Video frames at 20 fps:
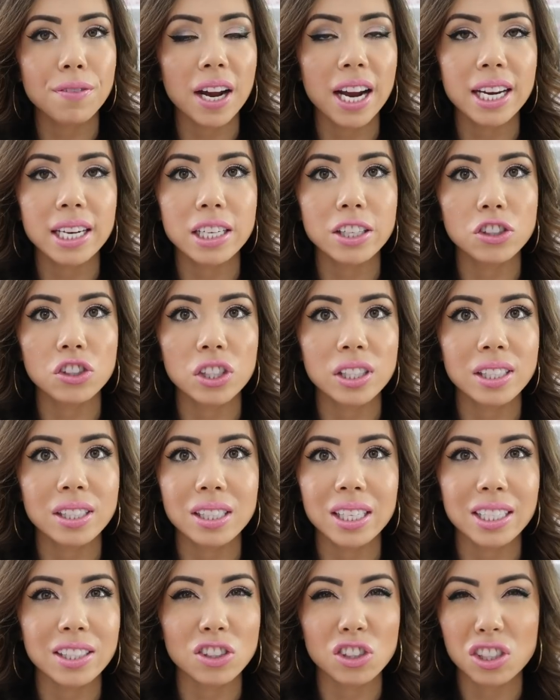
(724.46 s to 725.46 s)
find
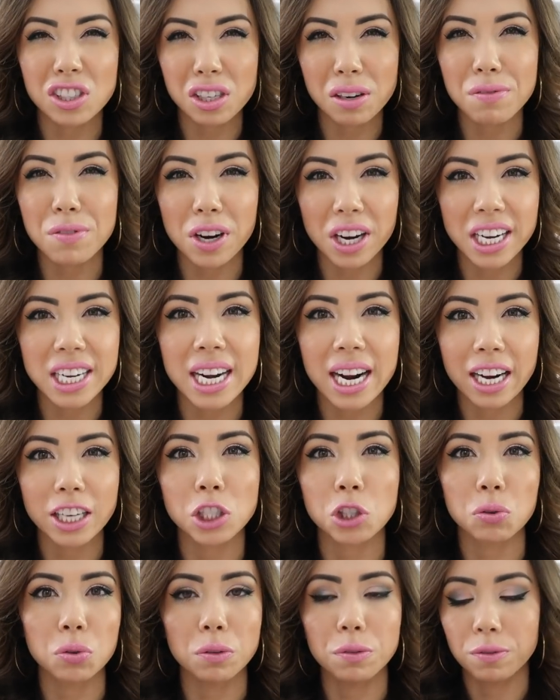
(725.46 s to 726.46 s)
it's just a very
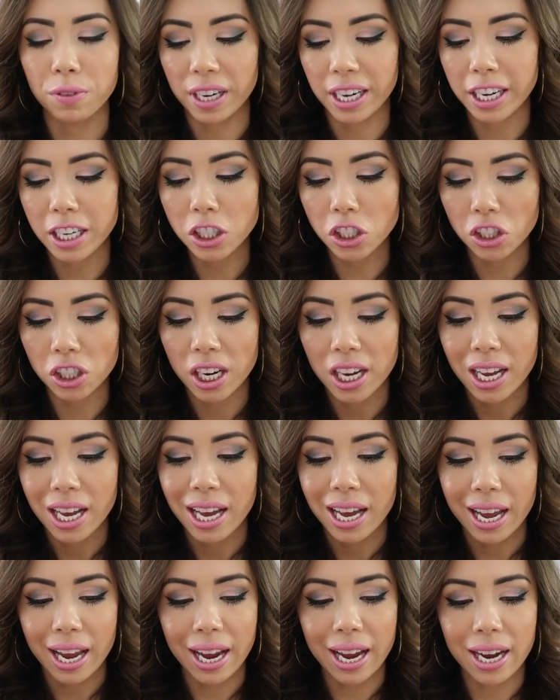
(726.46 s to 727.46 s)
natural finish,
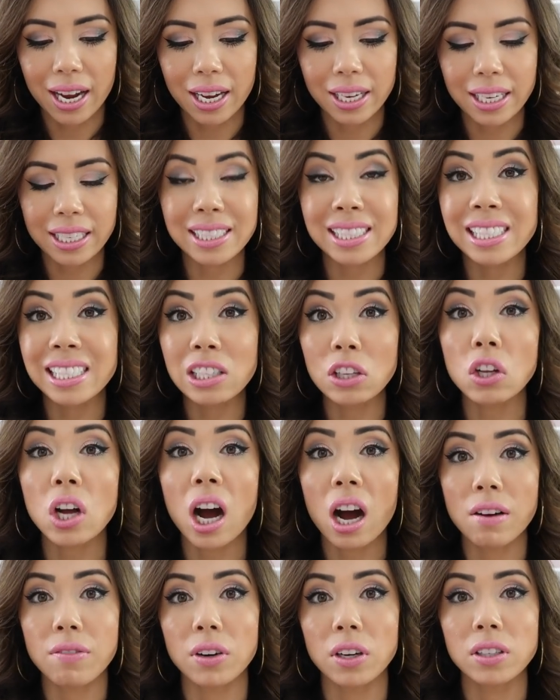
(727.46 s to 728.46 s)
and it still
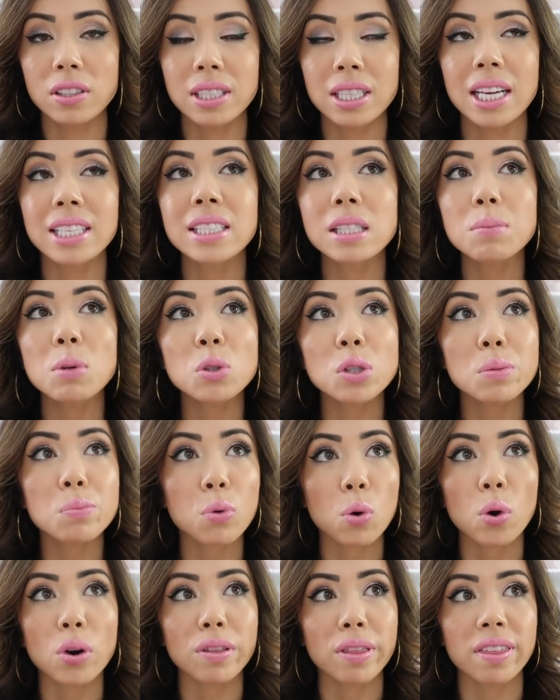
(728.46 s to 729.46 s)
covers. That's the most
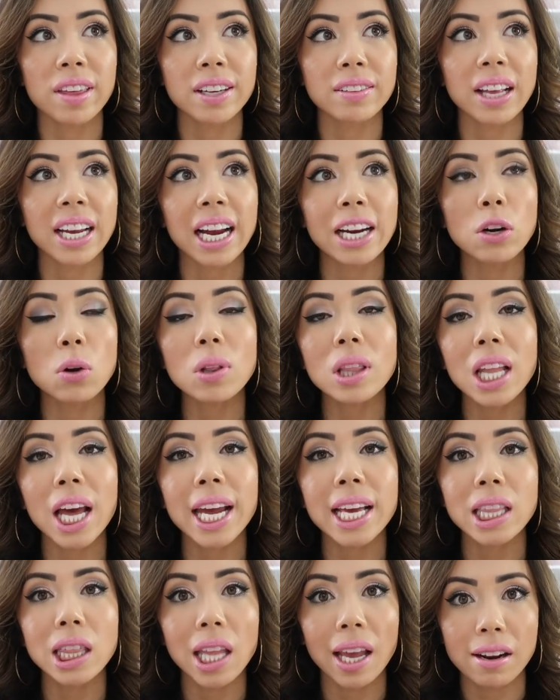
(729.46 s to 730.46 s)
important thing. Like, I don't
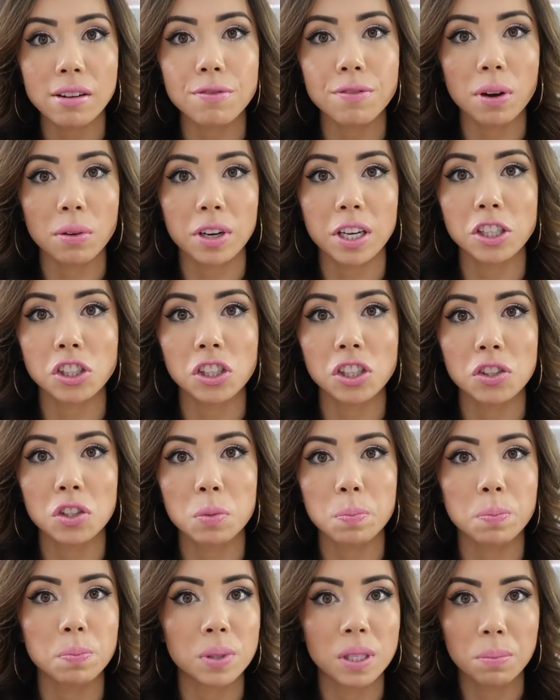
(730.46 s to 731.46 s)
like light
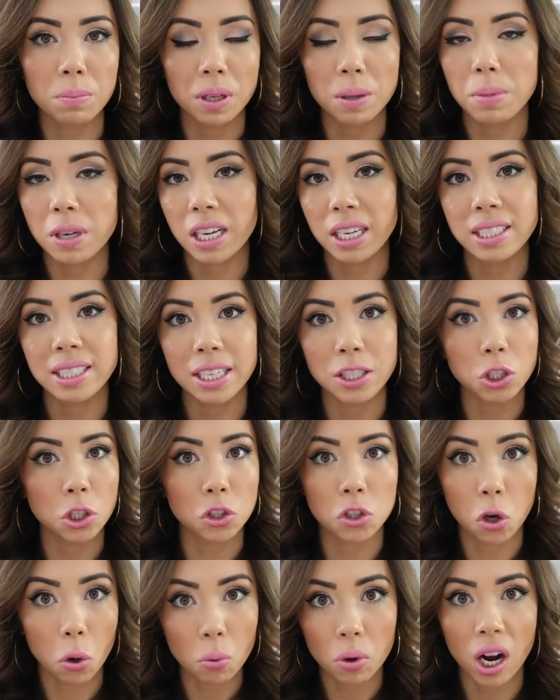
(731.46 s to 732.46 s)
foundations simply because they
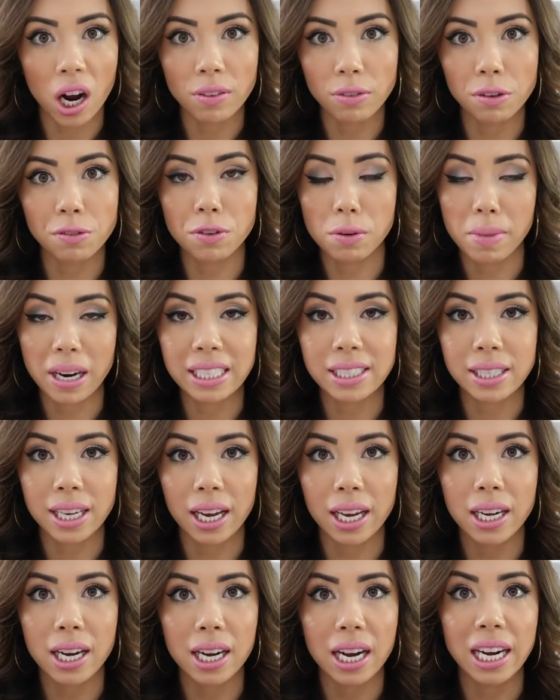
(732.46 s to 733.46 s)
don't cover for my
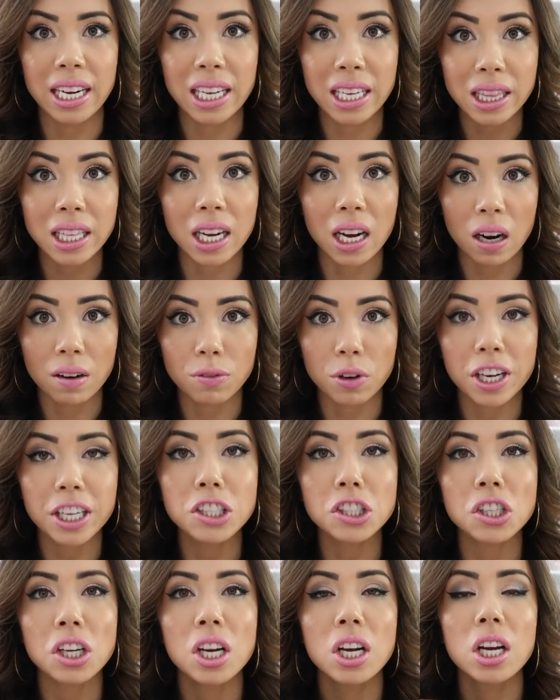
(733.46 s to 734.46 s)
skin and I need the
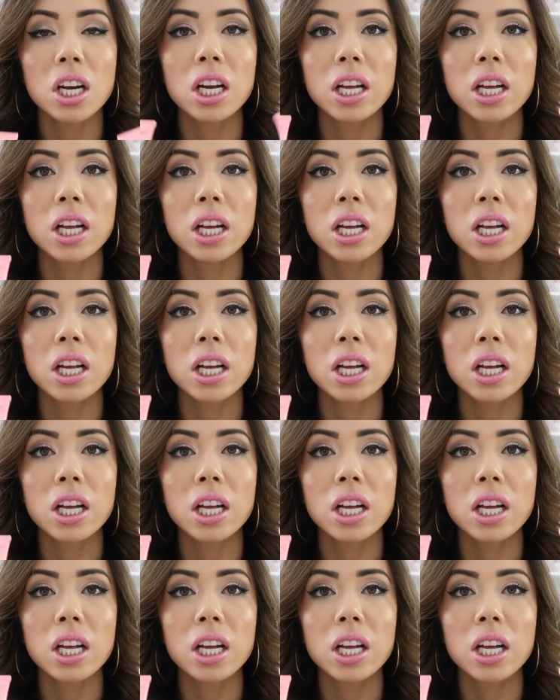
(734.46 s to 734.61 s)
coverage.